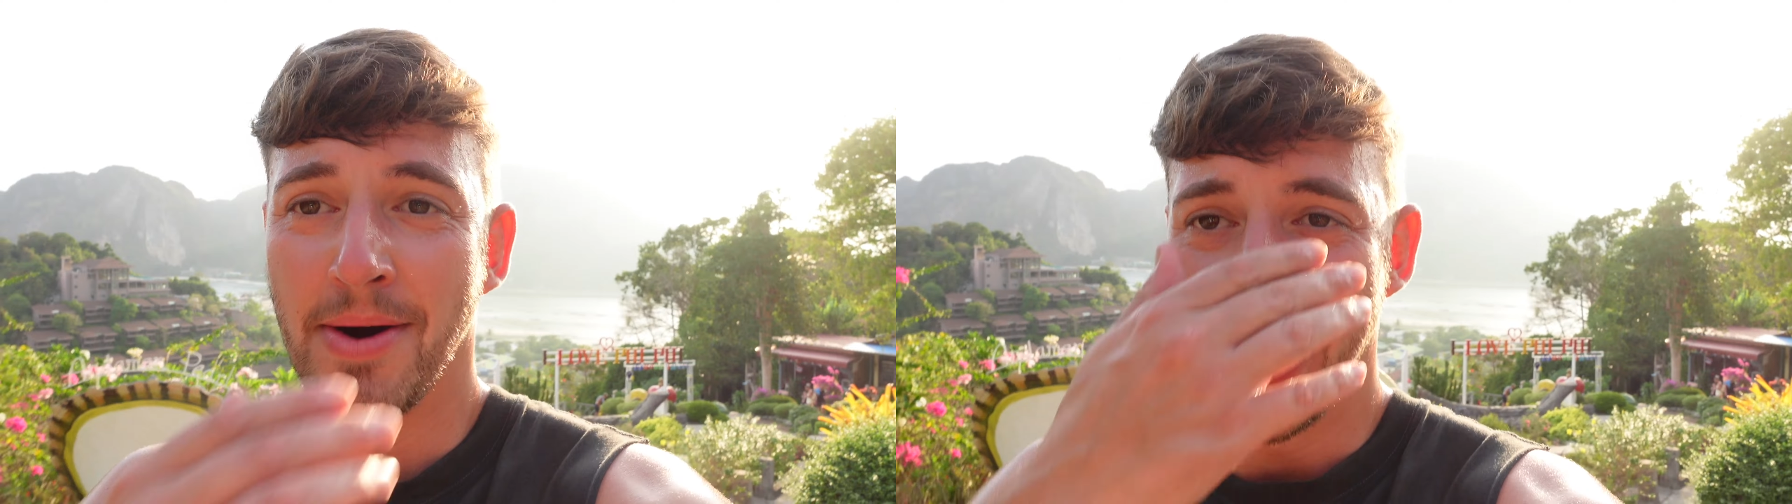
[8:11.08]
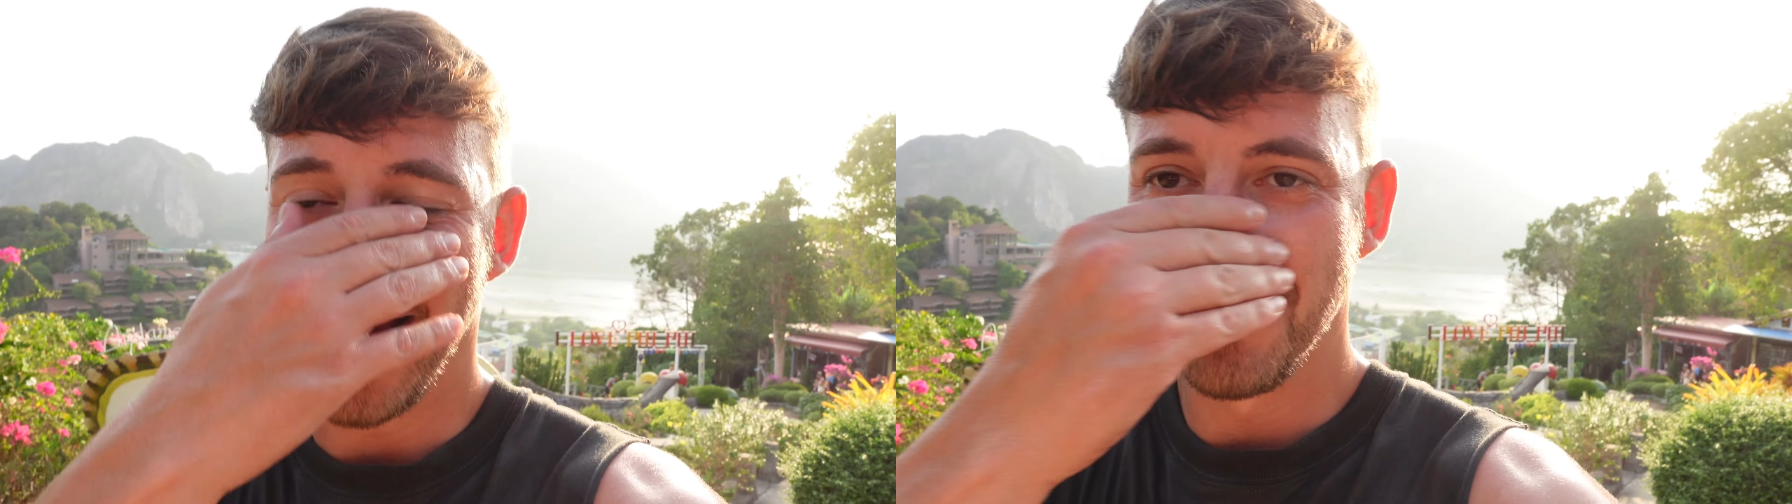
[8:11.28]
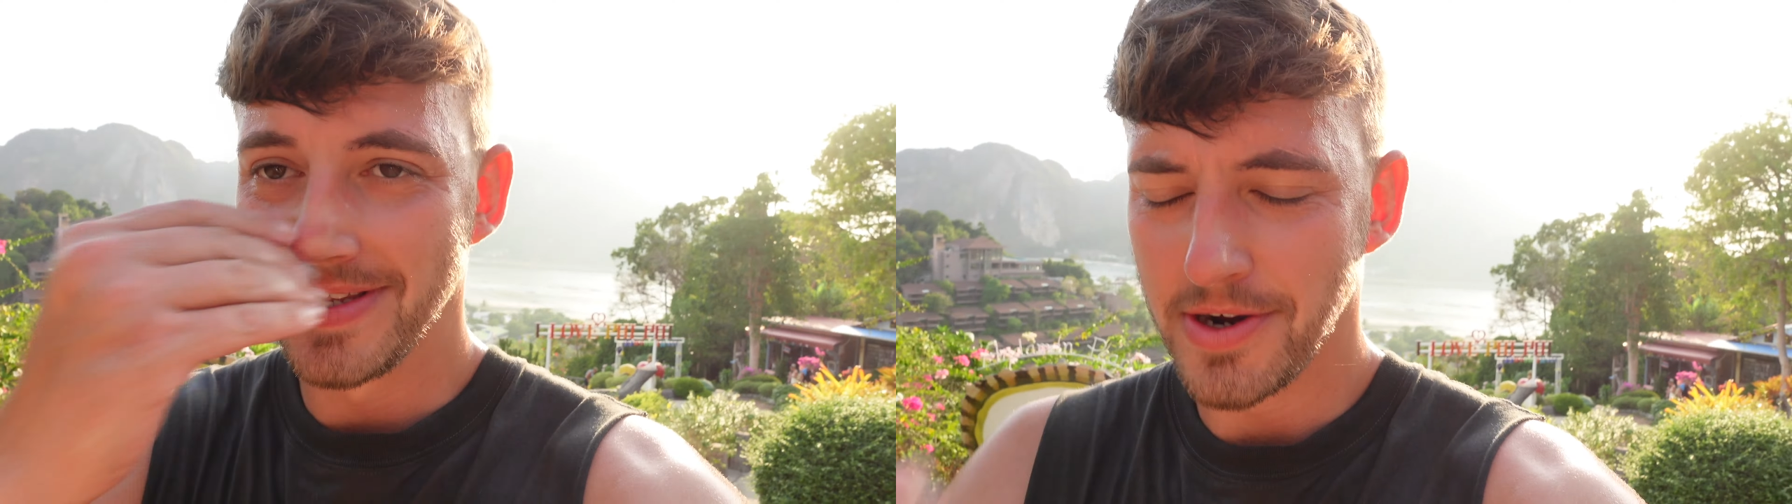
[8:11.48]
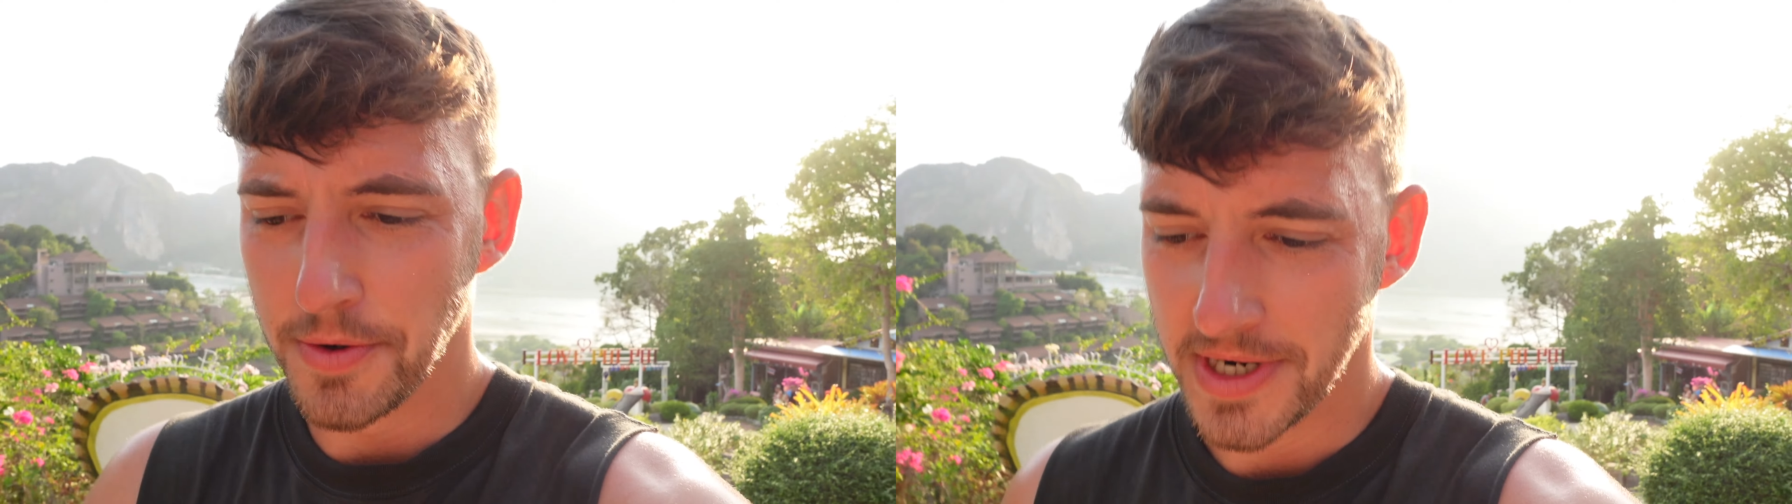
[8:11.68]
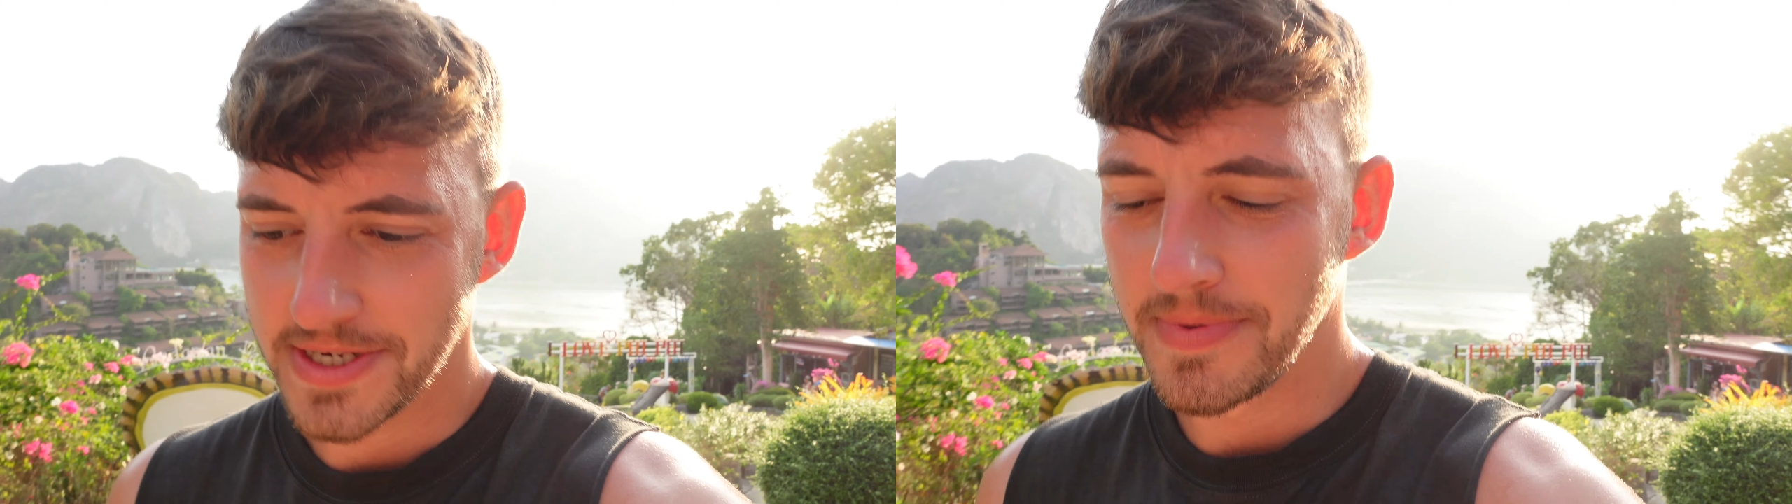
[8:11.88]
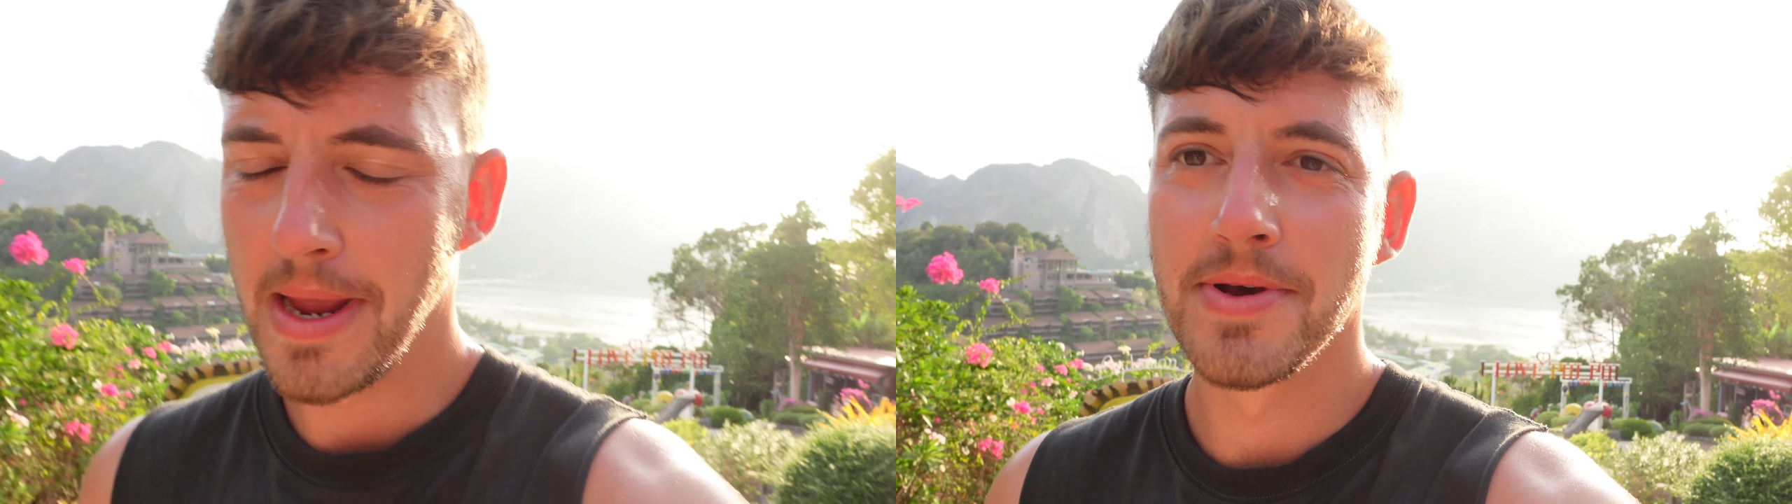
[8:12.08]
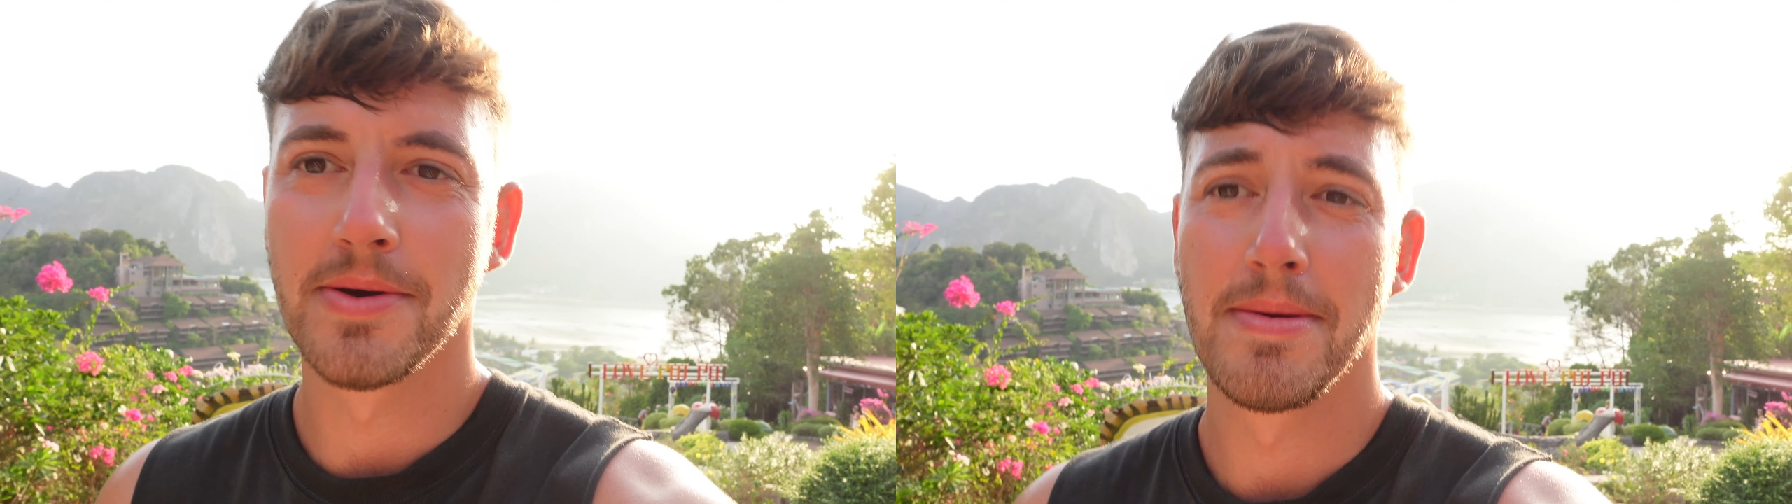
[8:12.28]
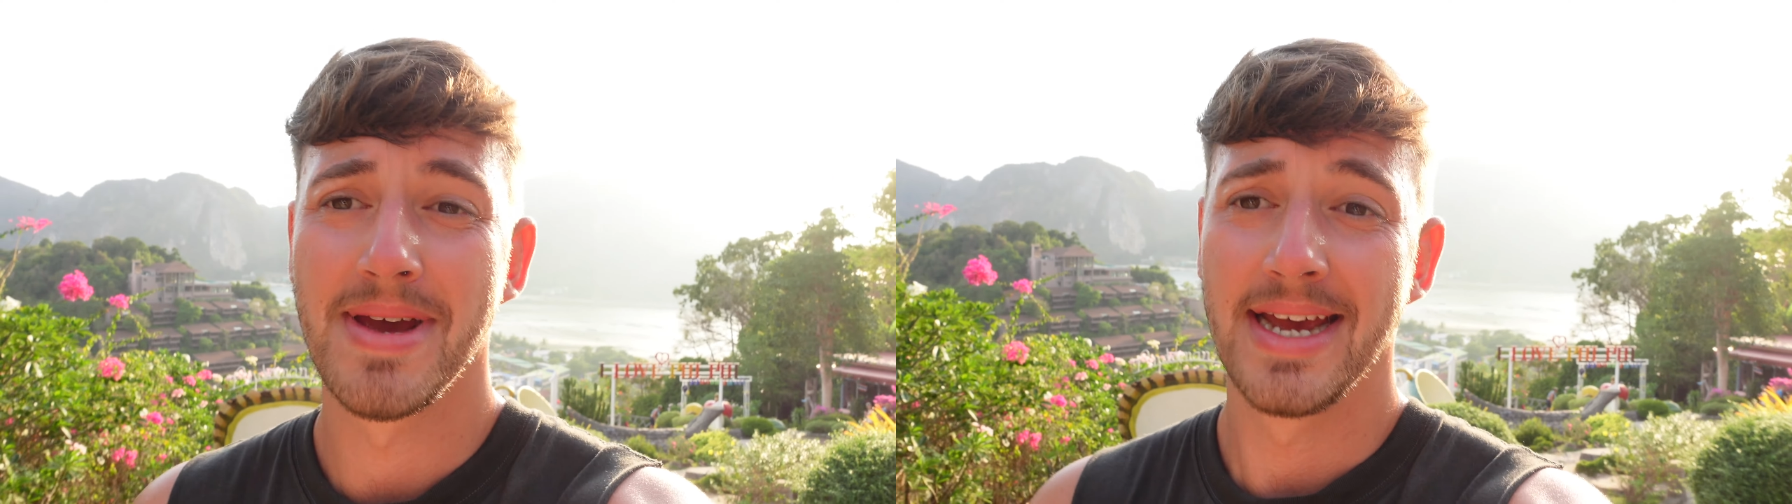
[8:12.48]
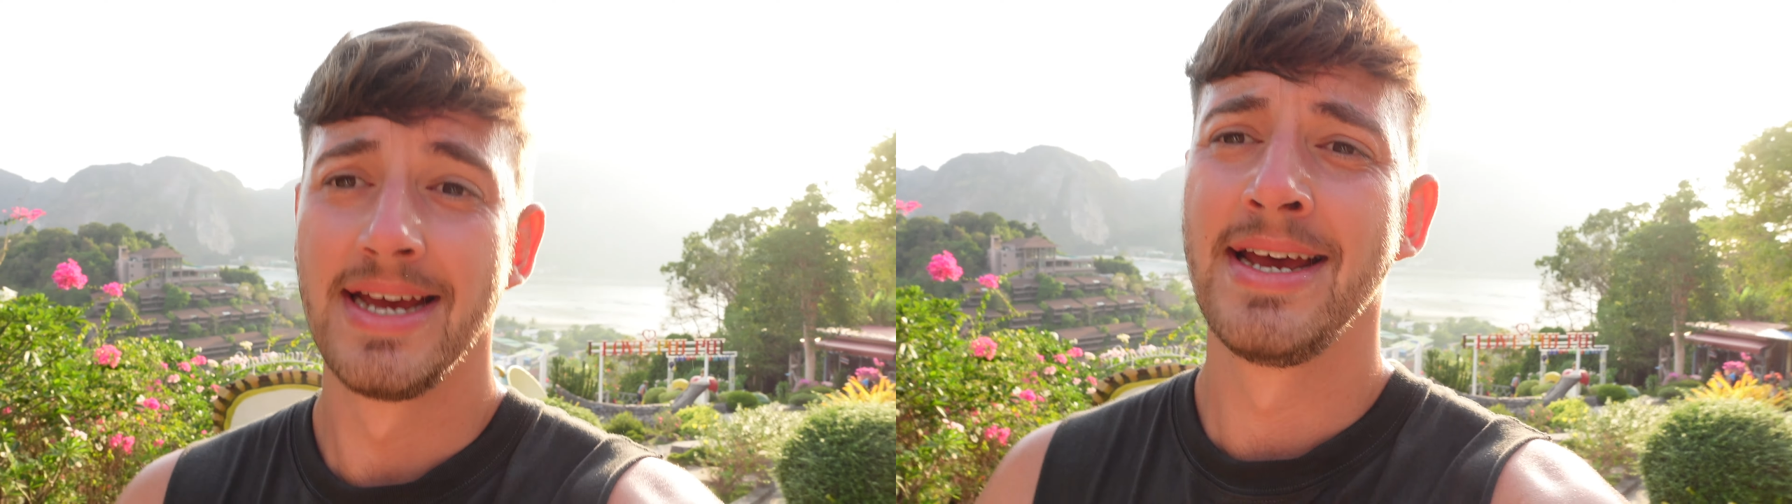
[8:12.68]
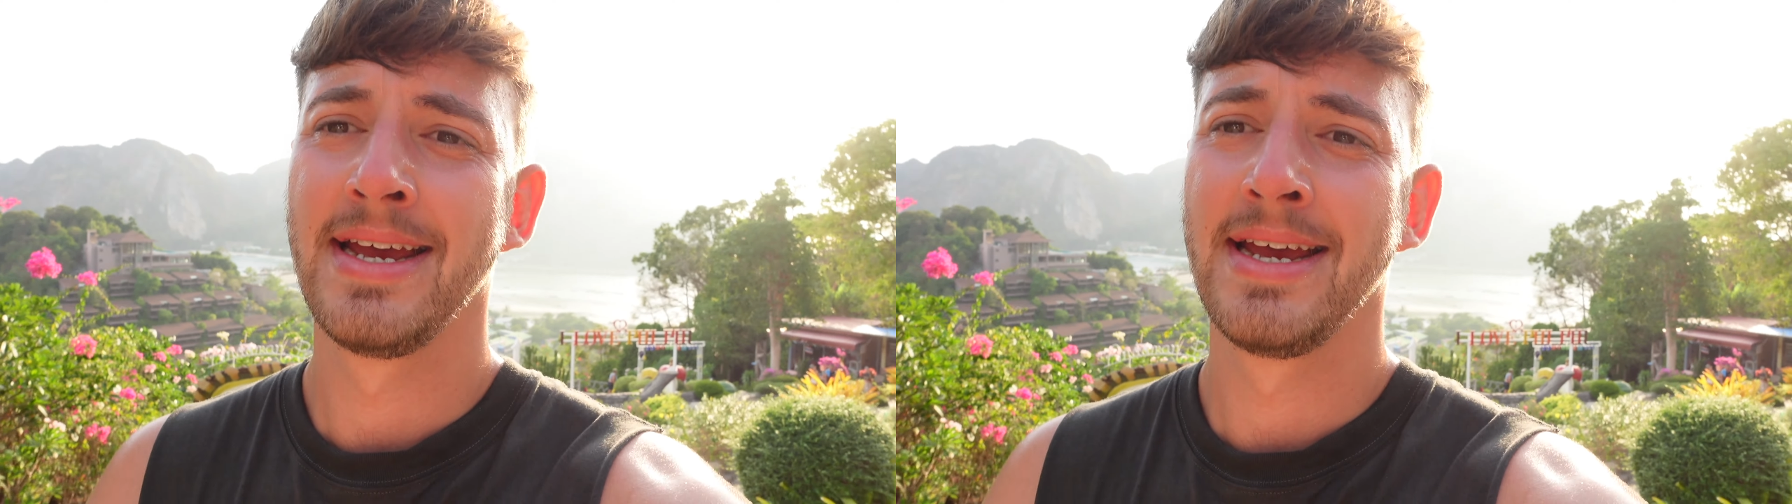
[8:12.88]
Now, we have been told by some people that we met